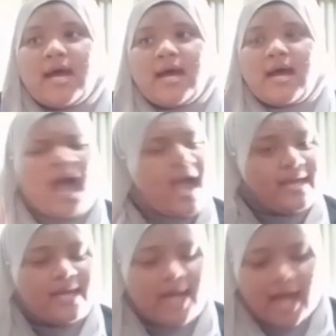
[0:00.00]

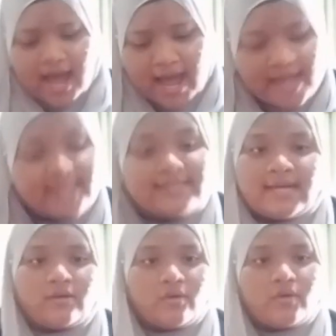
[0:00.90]
high
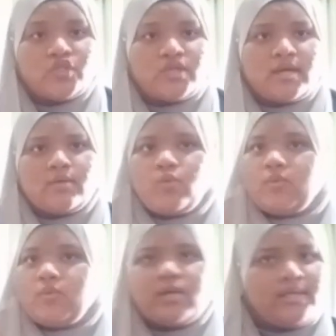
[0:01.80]
technology, and
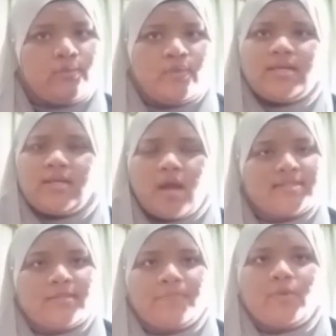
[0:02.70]
we're not
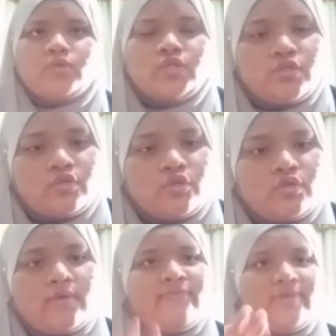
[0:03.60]
supposed
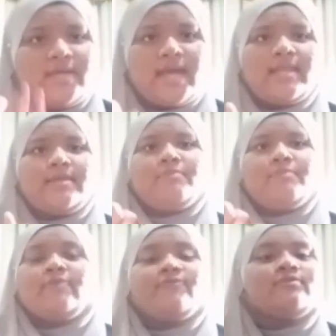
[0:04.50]
to forget the
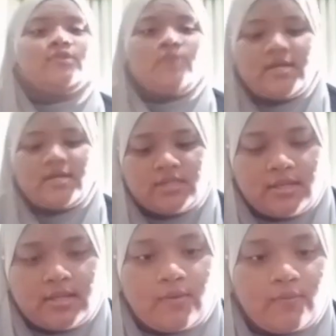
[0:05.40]
beautiful traditional
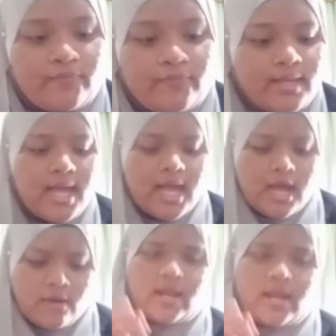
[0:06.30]
clothes.
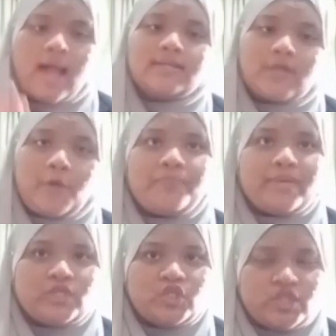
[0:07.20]
When we held a
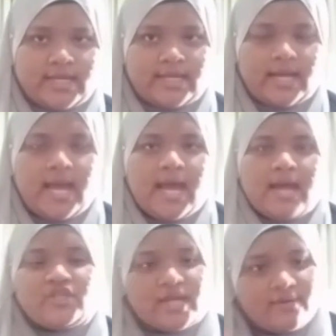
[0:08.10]
competition,
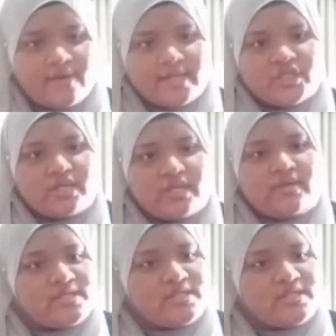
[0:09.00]
the generation